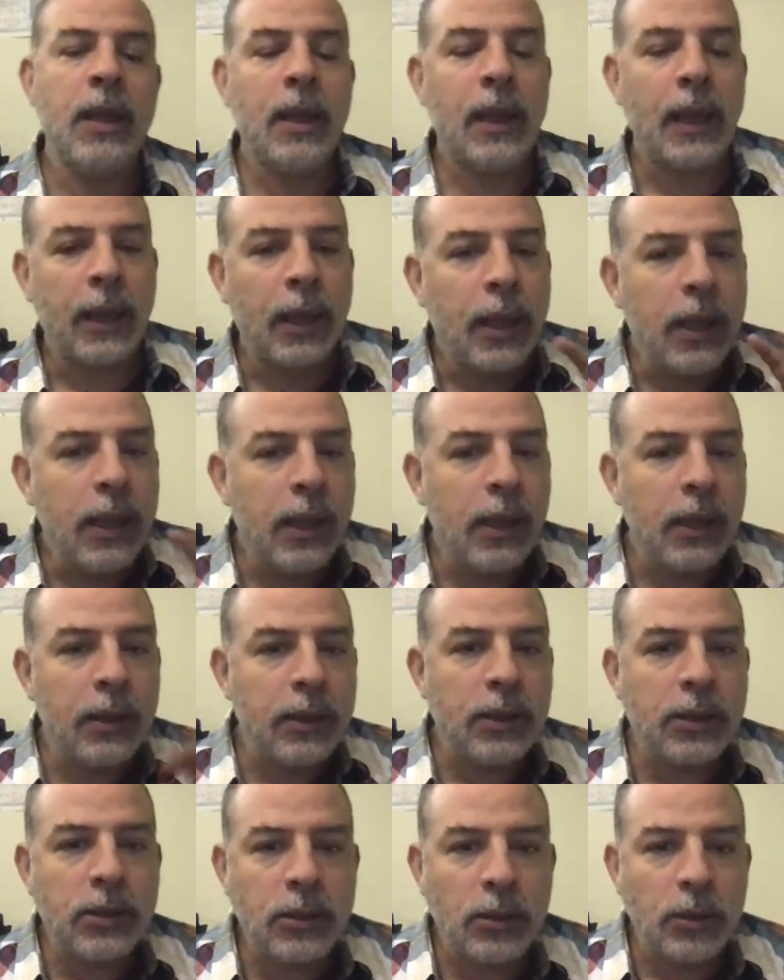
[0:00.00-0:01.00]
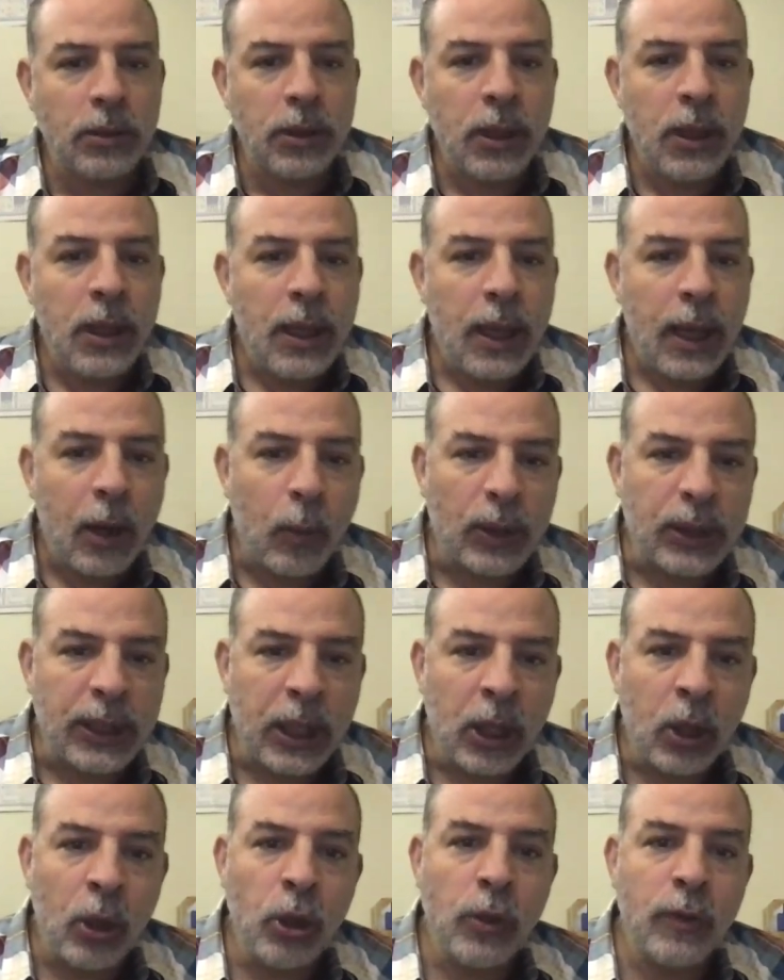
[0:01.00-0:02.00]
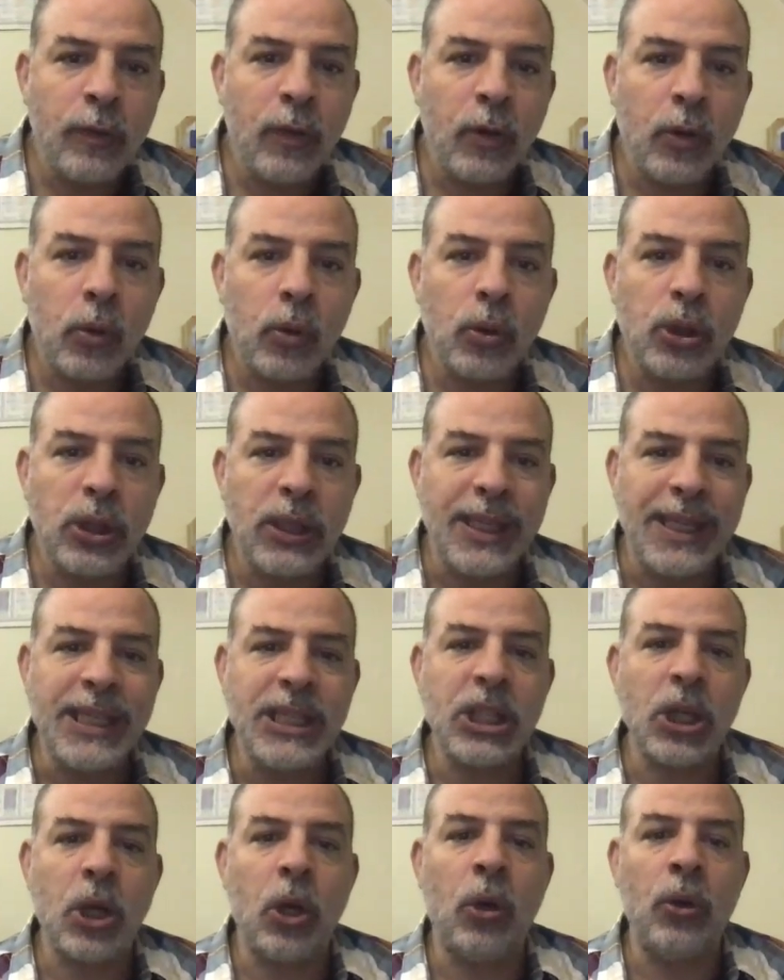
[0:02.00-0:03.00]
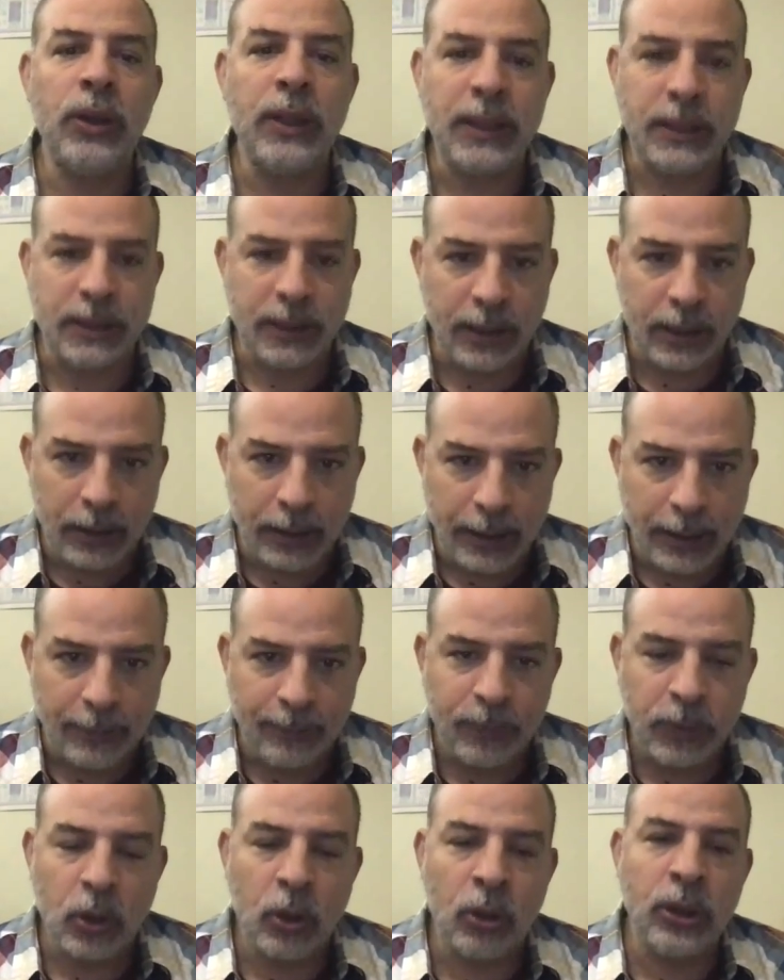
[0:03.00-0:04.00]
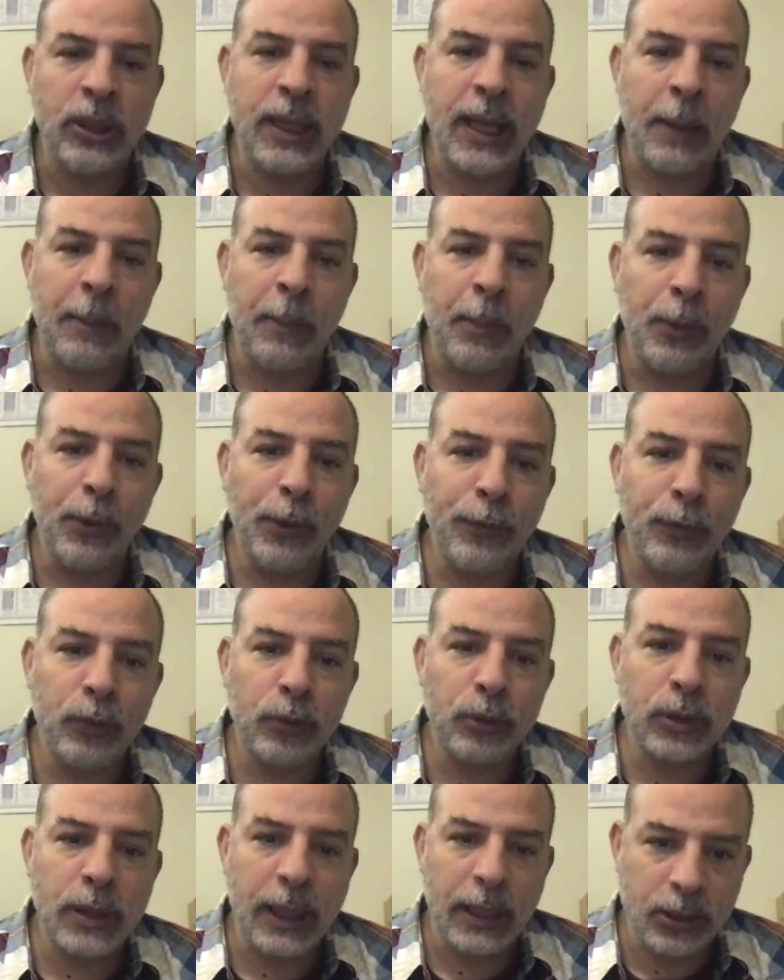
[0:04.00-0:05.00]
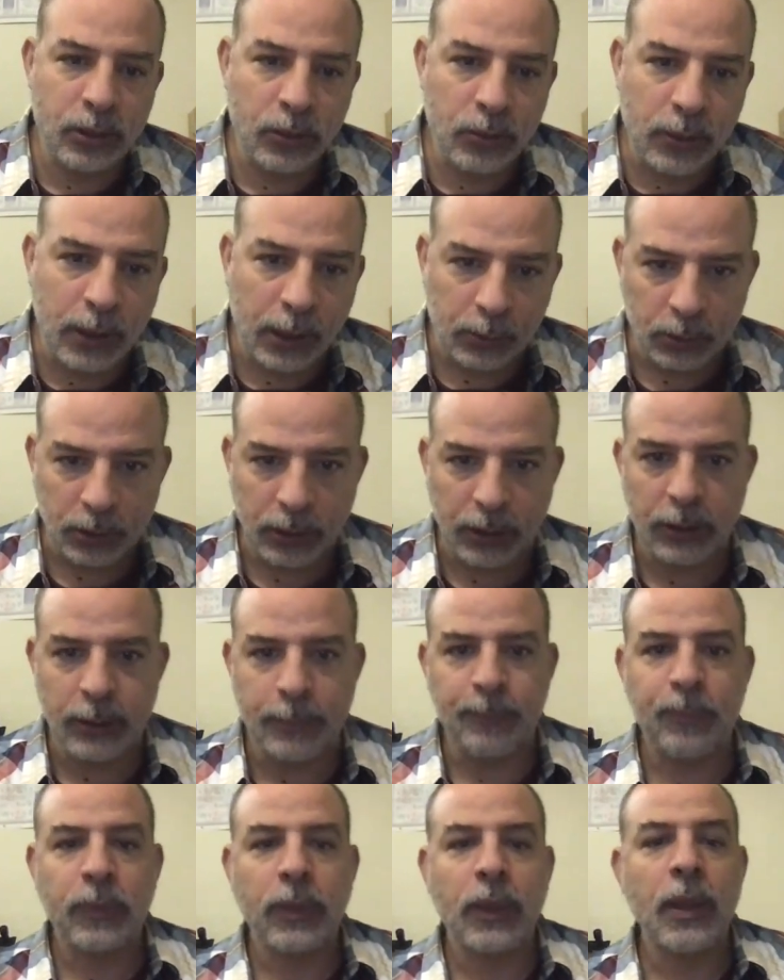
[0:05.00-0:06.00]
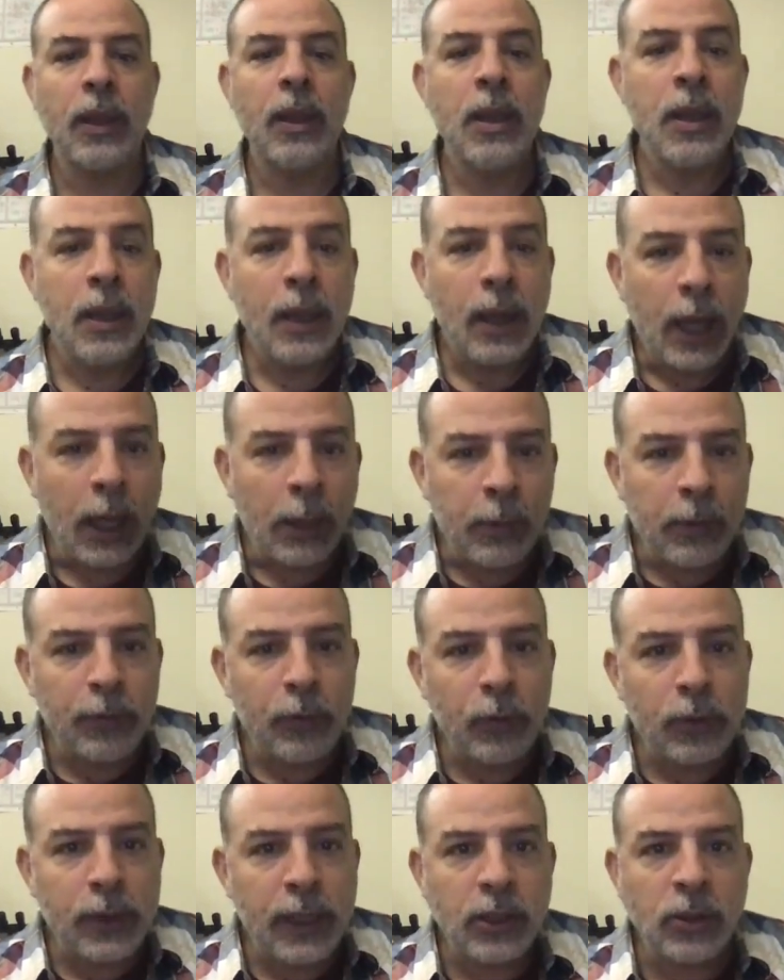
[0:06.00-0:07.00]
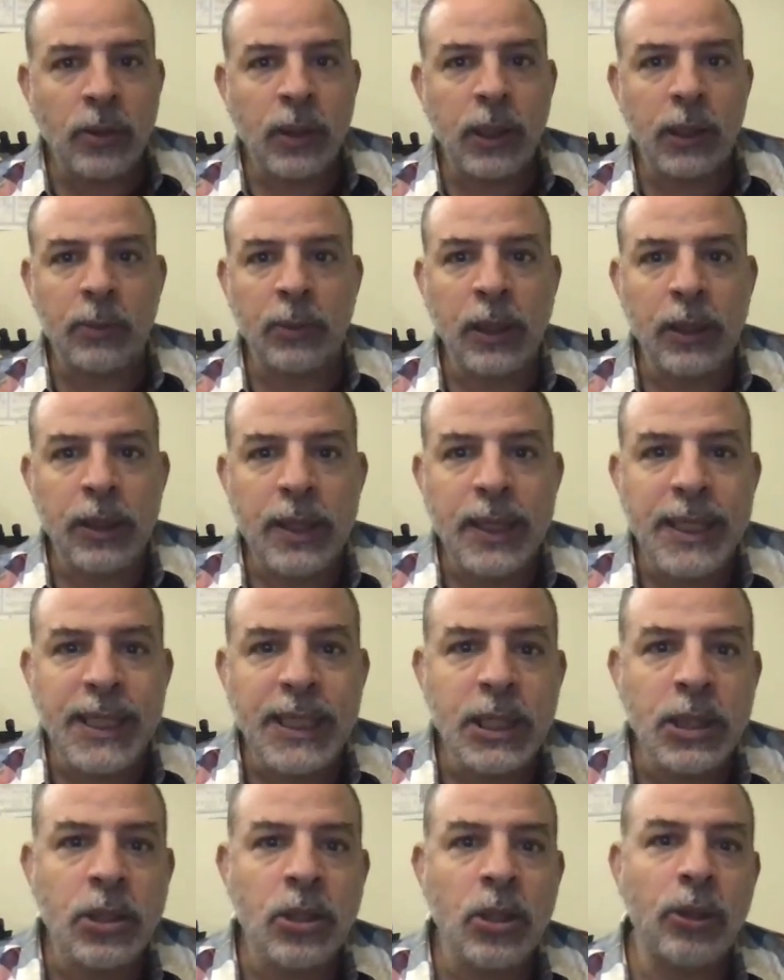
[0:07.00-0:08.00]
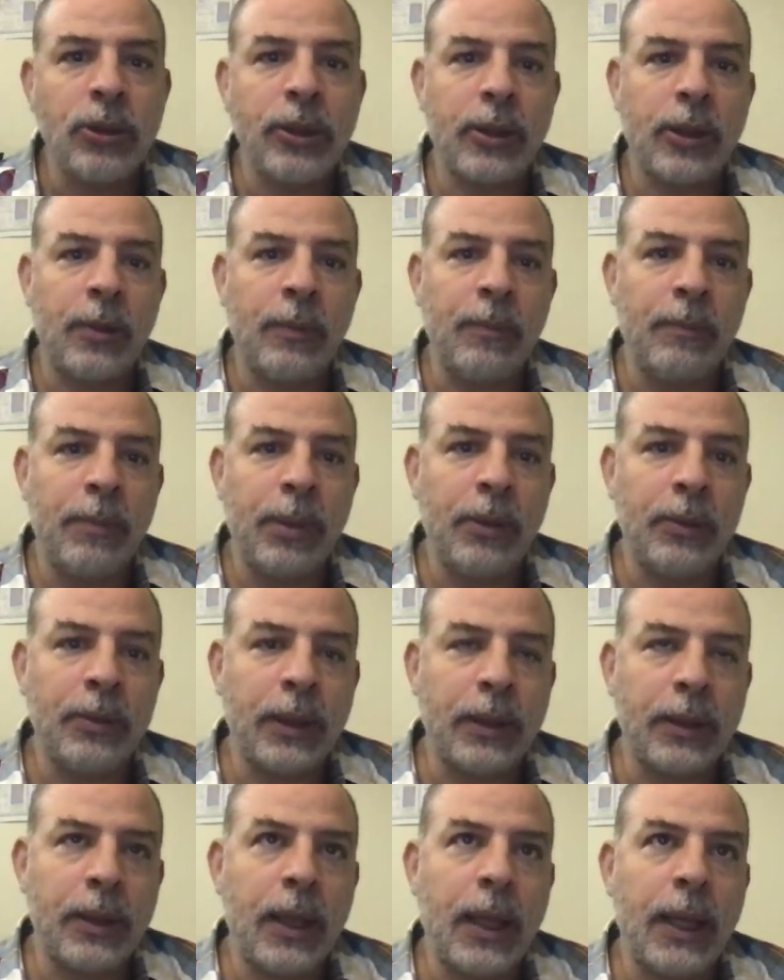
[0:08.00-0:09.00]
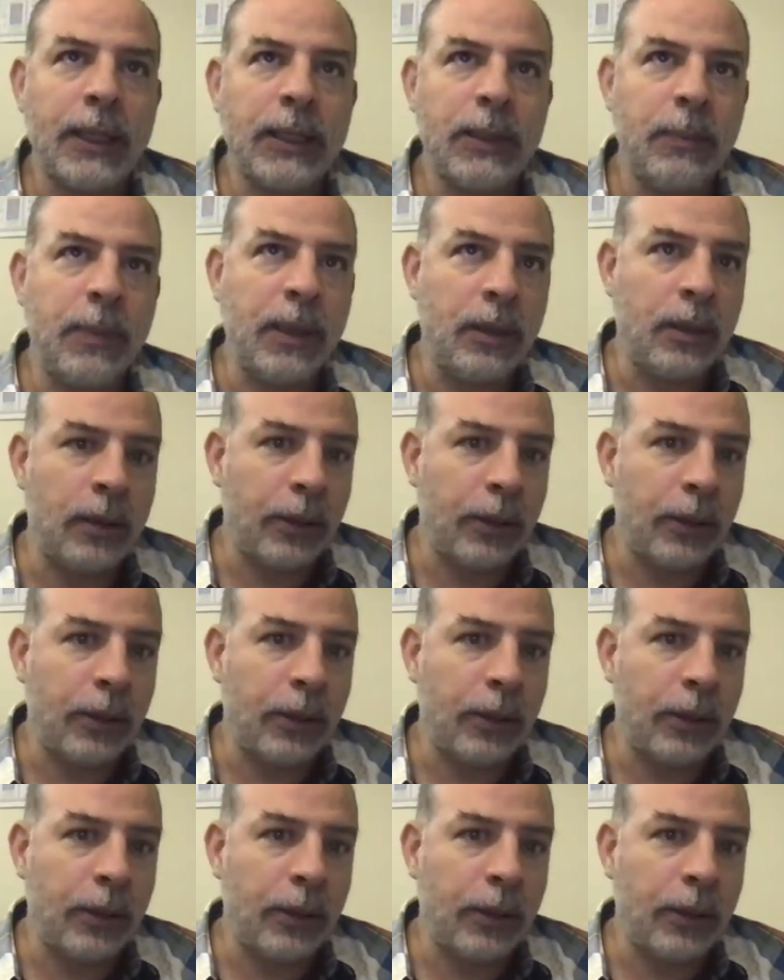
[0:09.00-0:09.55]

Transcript: And here in this talk, what I'm going to focus is on this area, on the amorphous calcium carbonate. Amorphous calcium carbonate is not a compound that has been